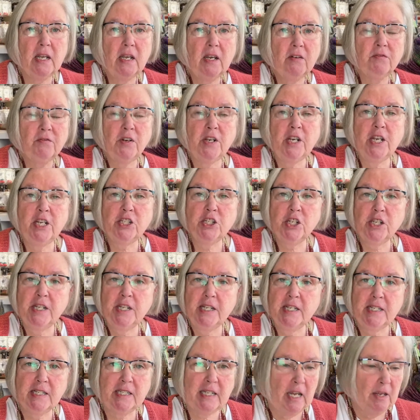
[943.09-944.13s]
For each of
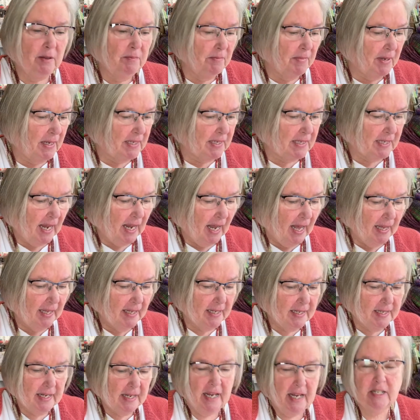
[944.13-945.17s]
these statements,
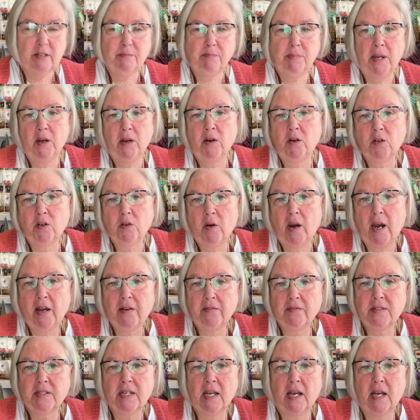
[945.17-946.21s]
Alice has
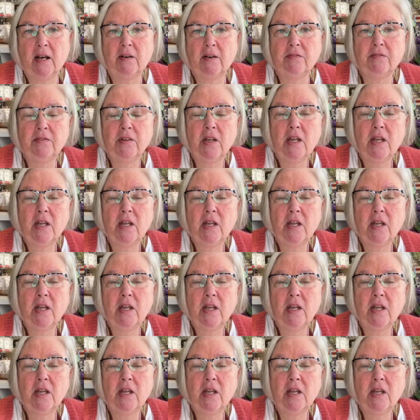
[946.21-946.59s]
paragraphs of